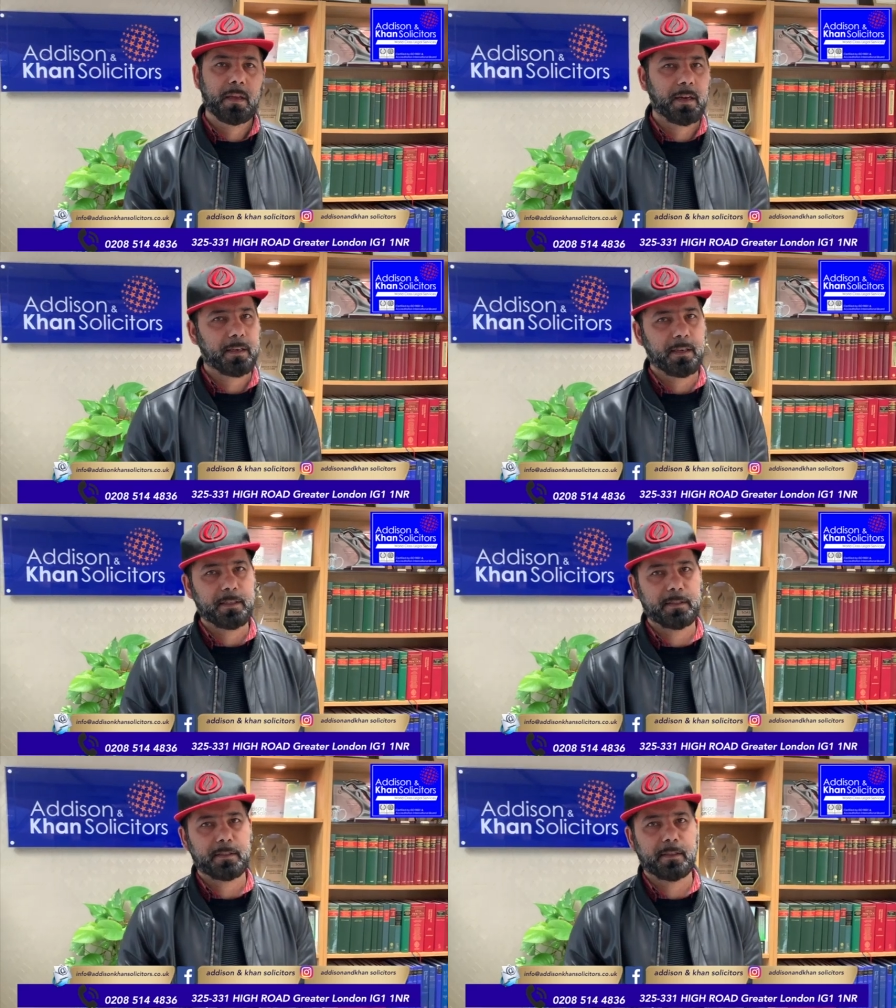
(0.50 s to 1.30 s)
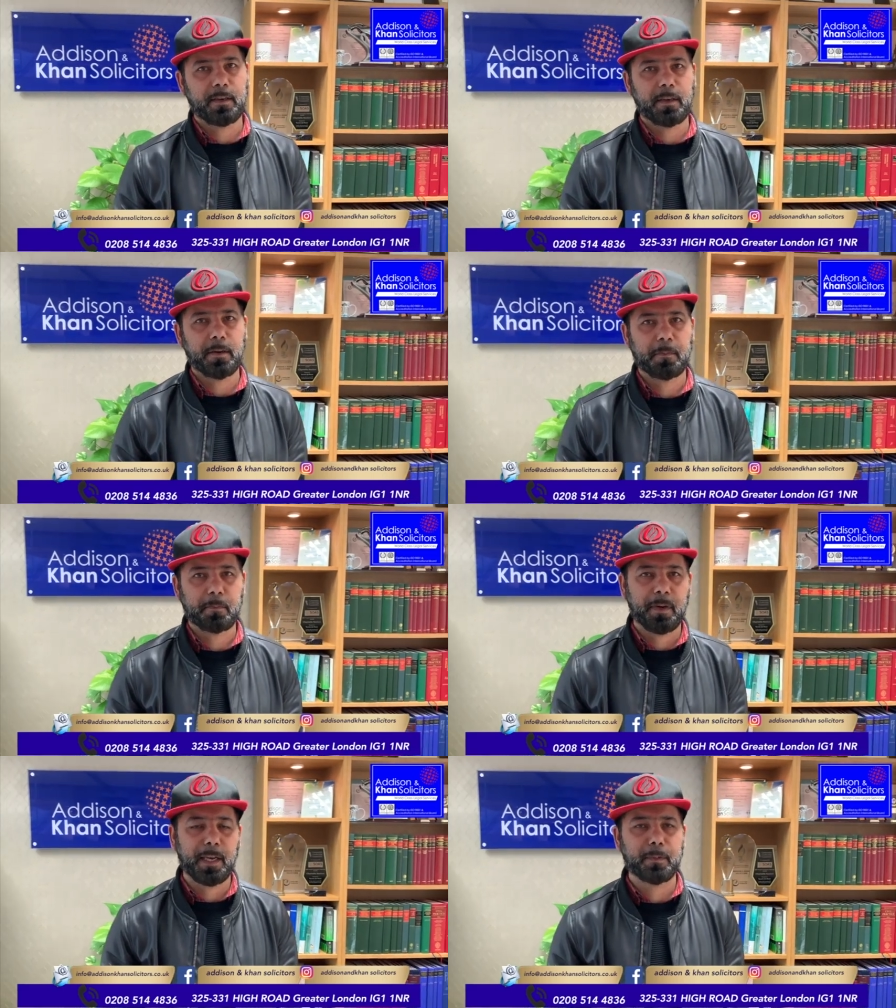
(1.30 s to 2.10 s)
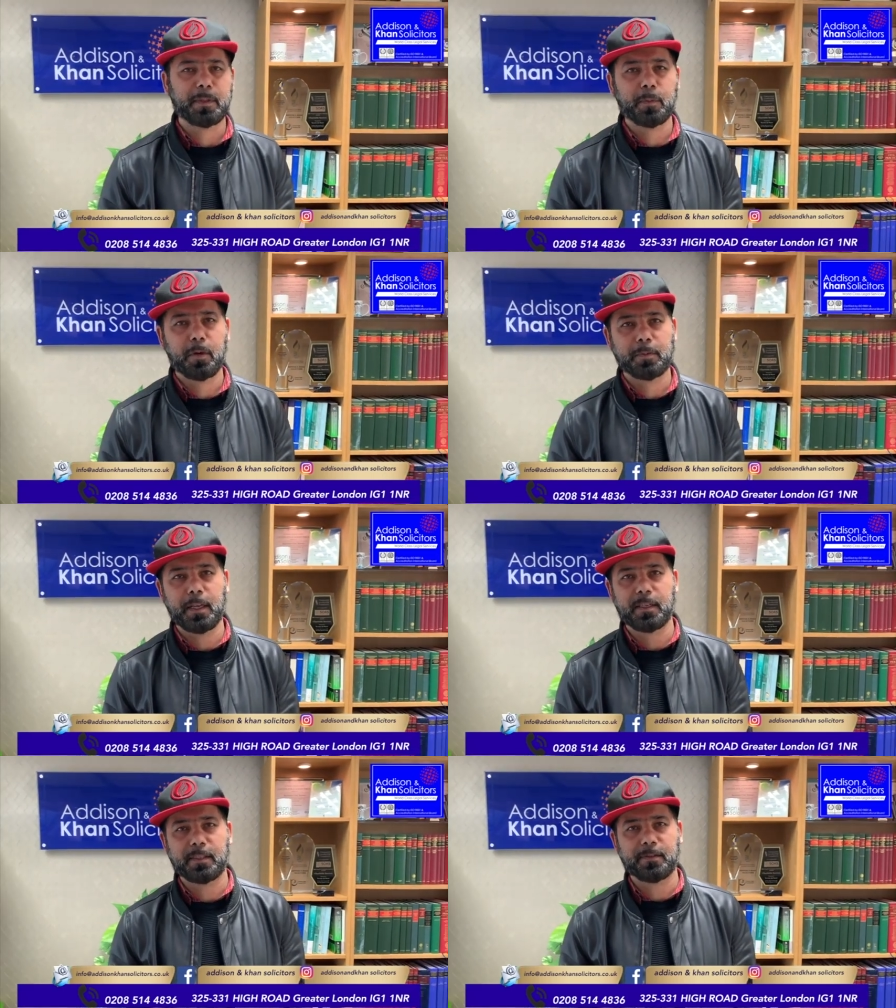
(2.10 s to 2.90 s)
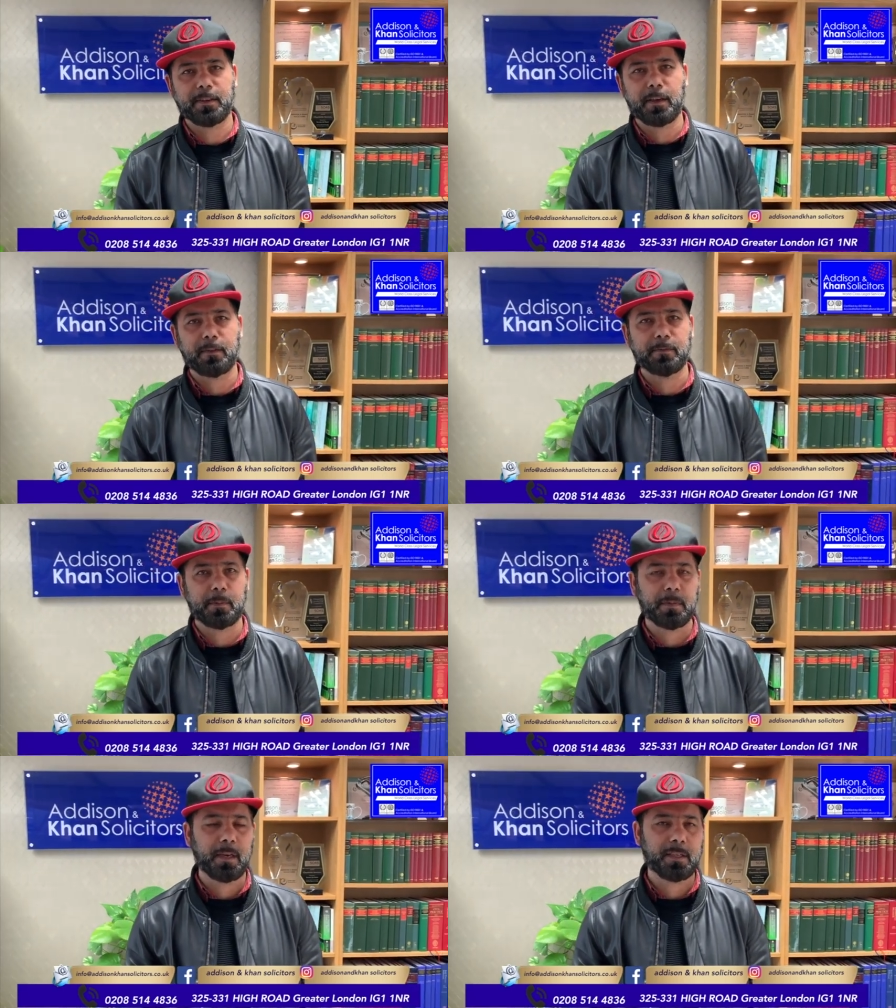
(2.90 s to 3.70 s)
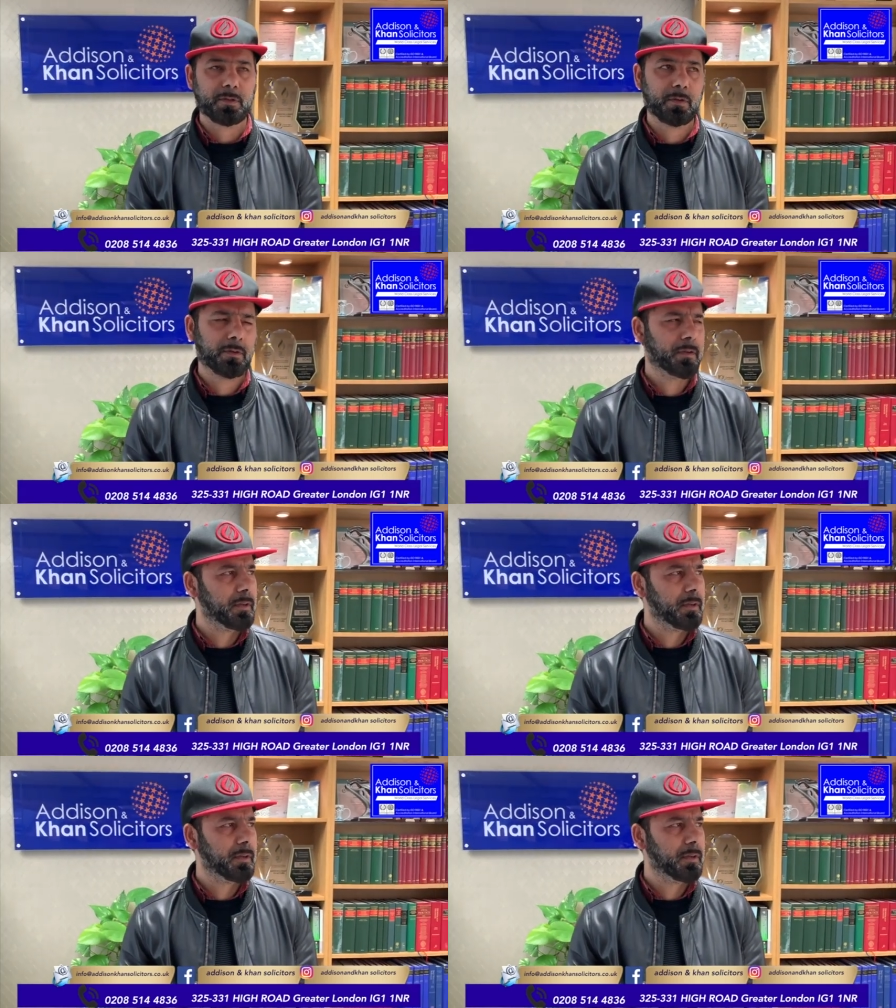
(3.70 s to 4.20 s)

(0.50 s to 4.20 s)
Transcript: Hi guys, uh, my name is Mohammed Asif and I'm from Glasgow.